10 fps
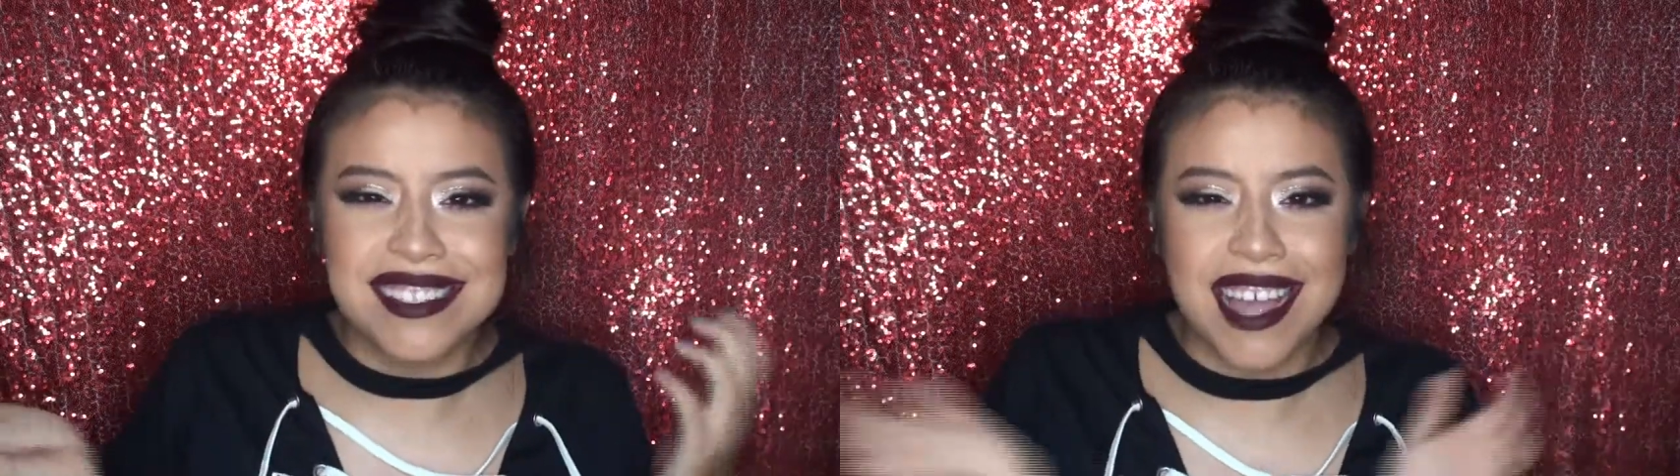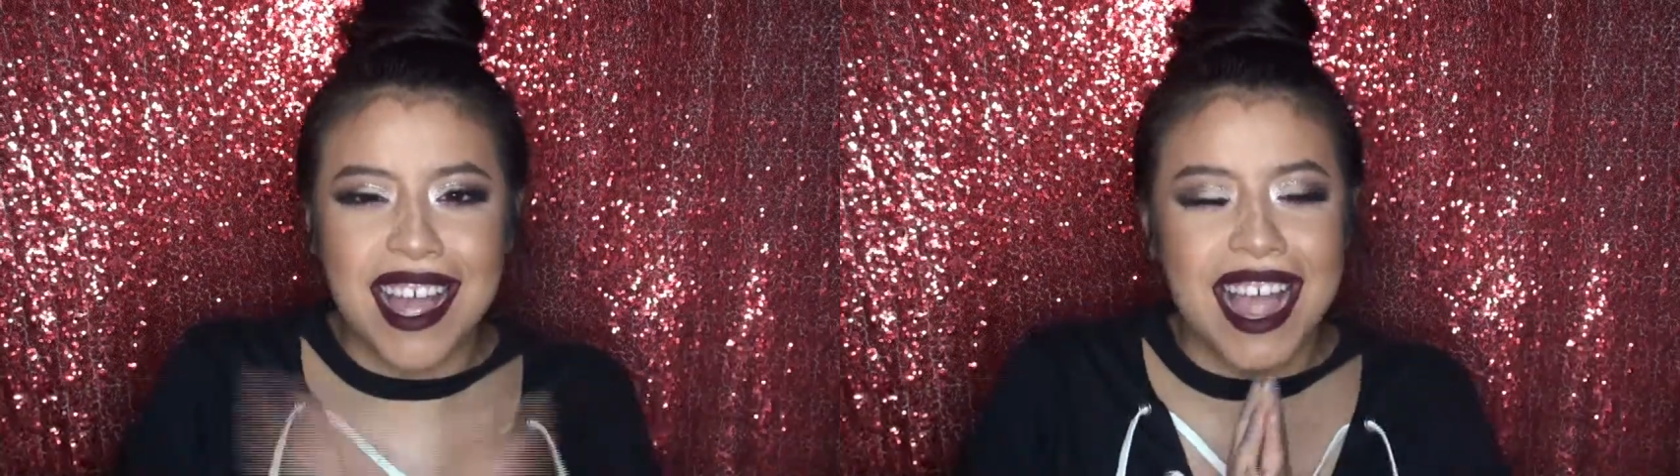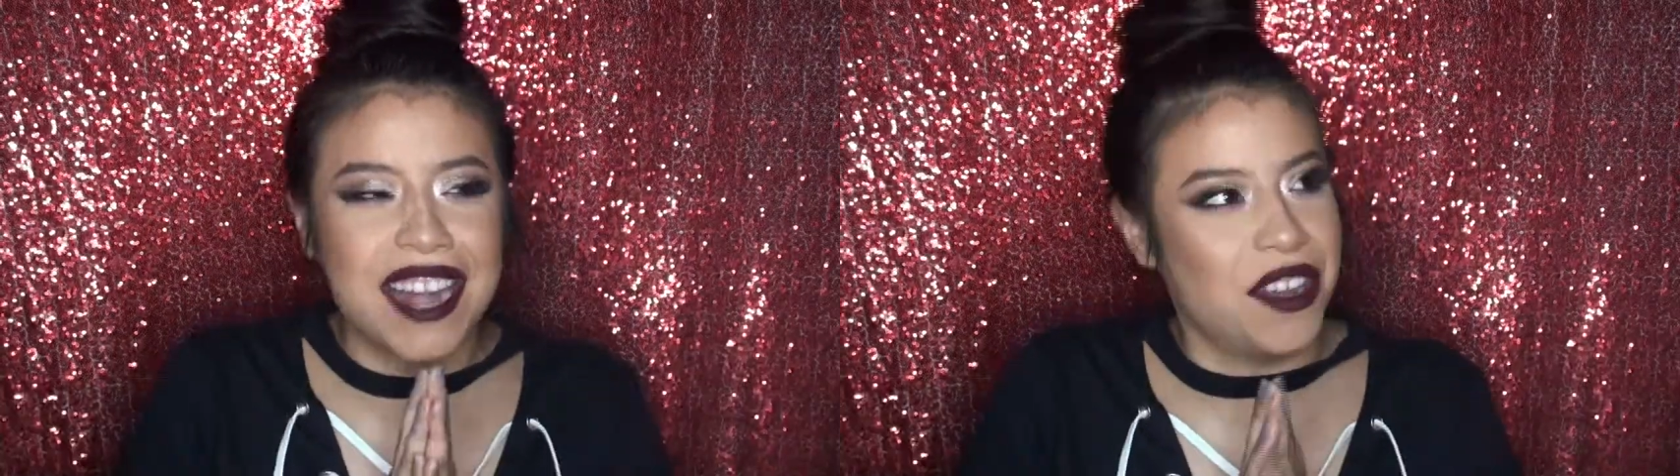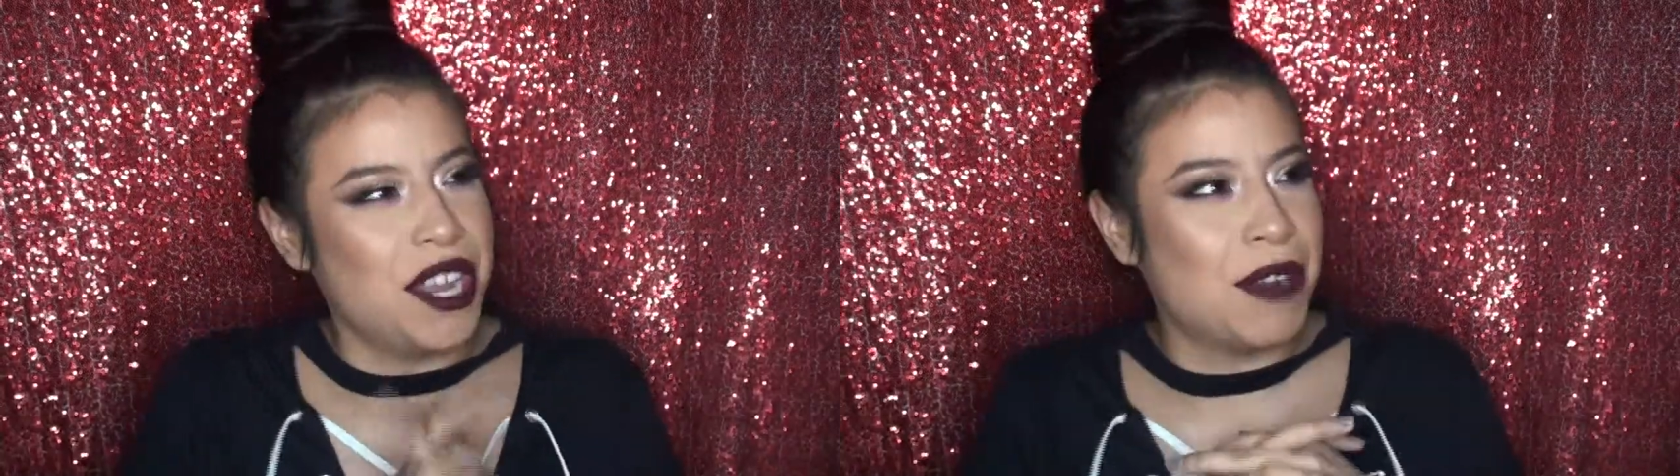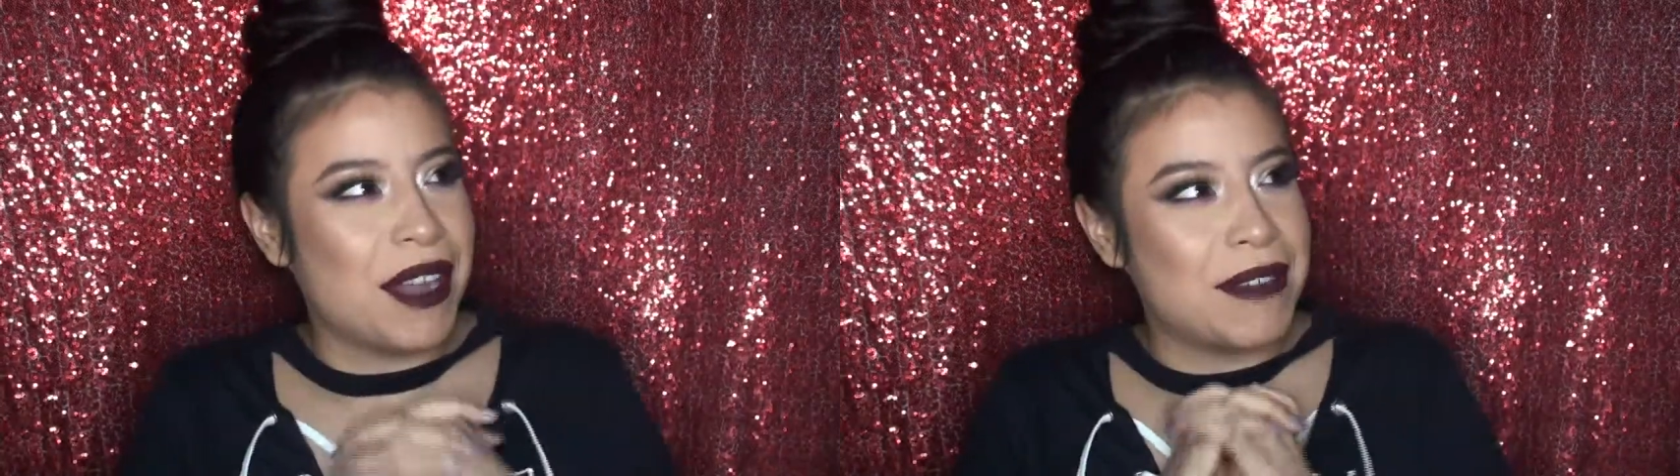Because I know
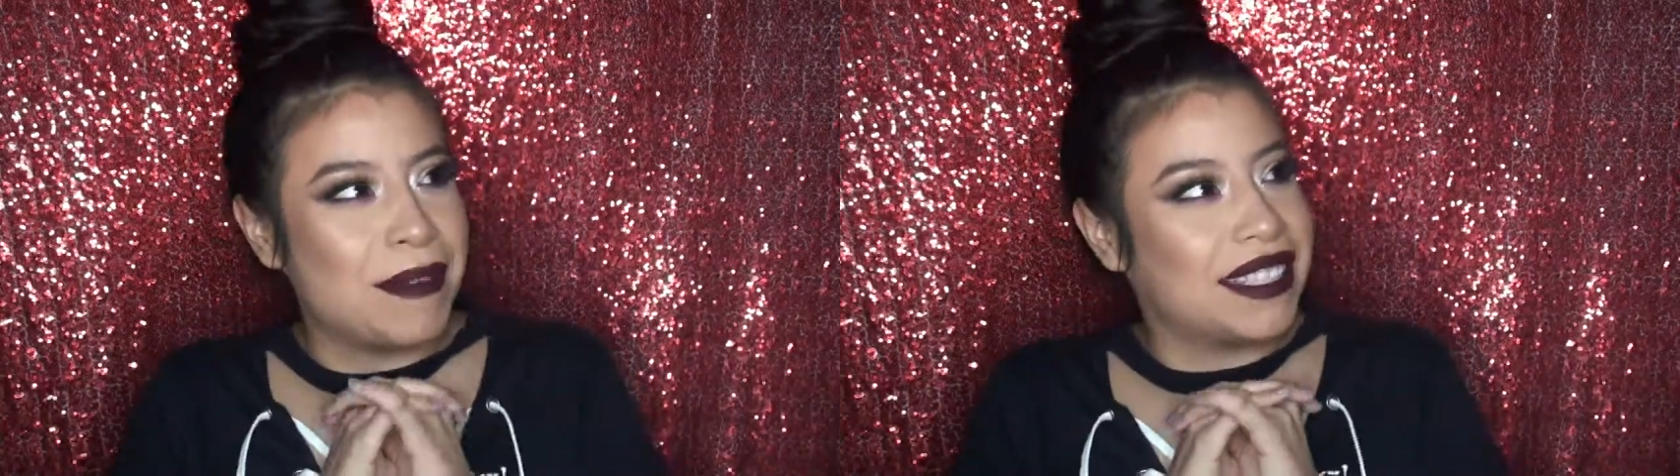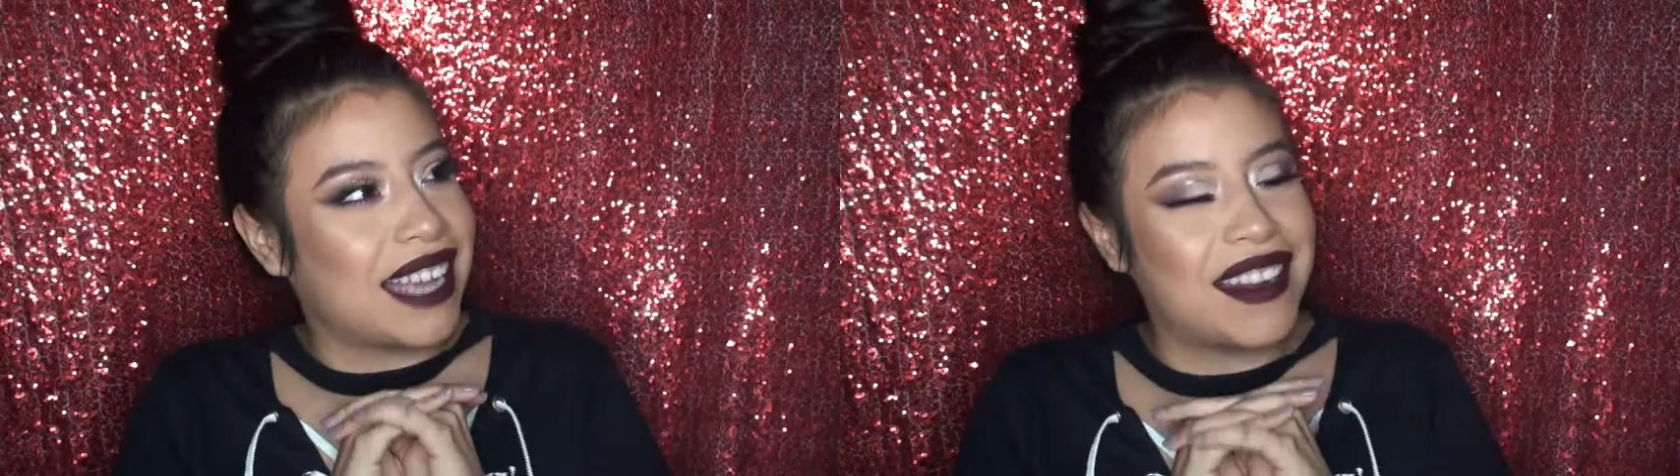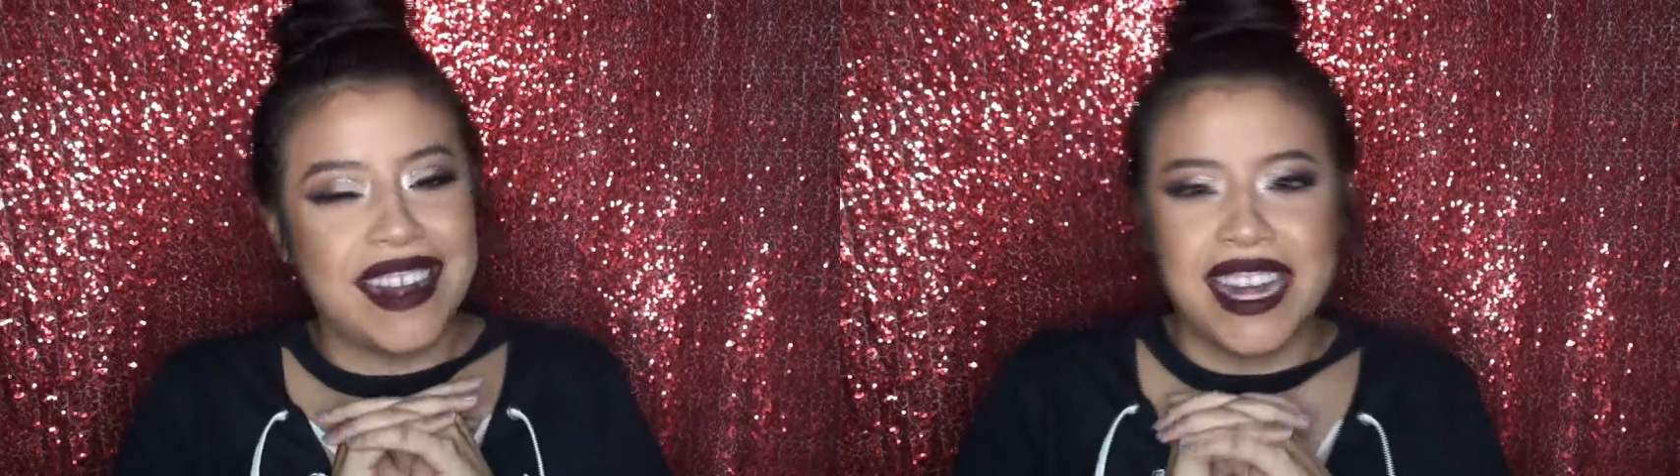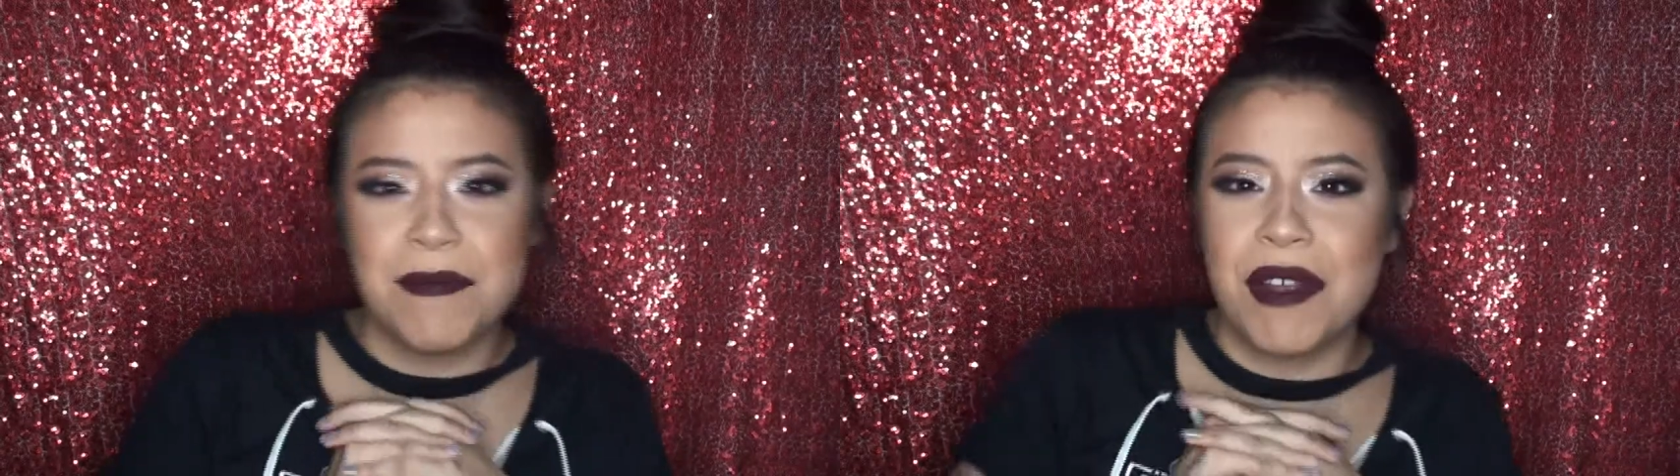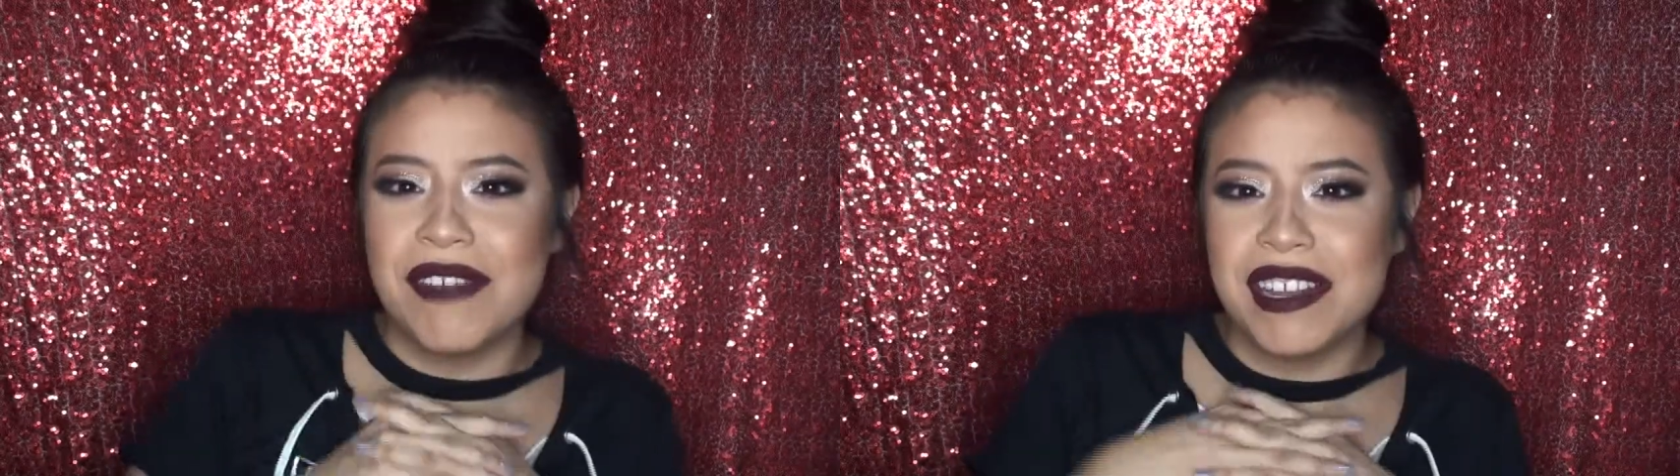you don't want to miss out on
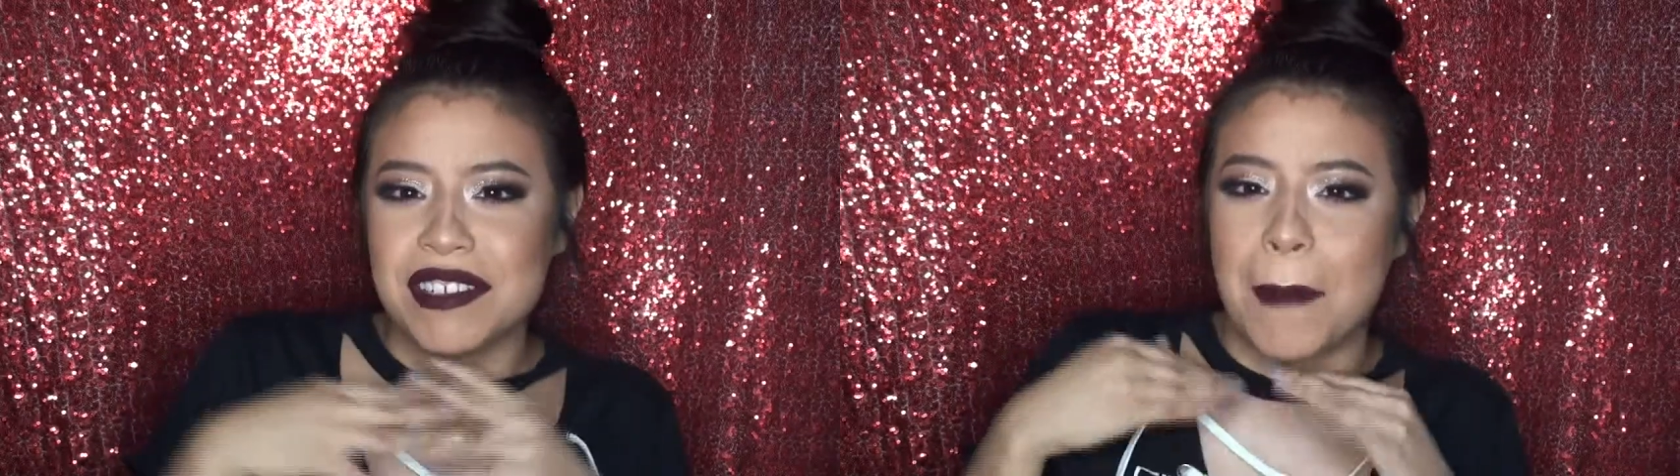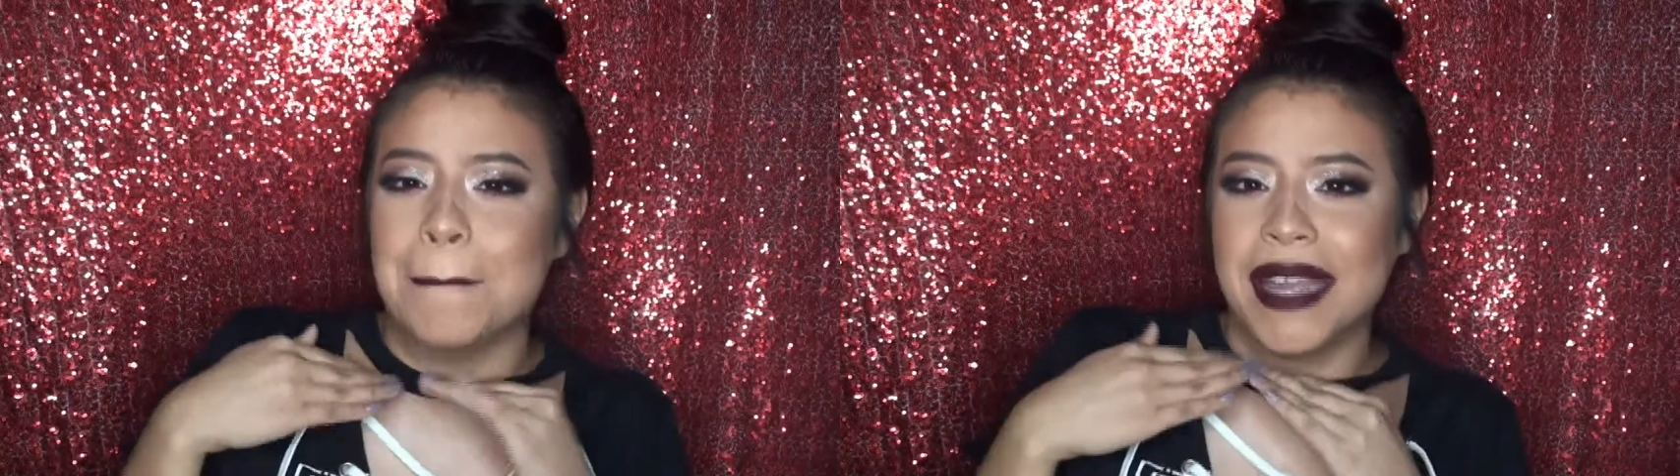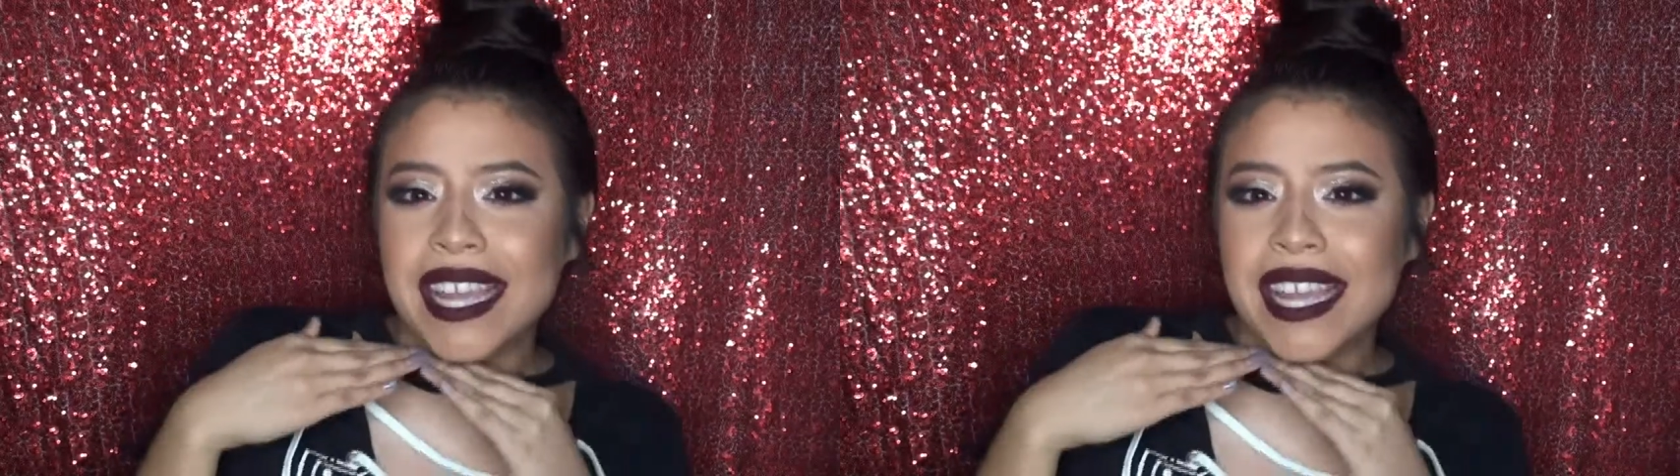any more videos on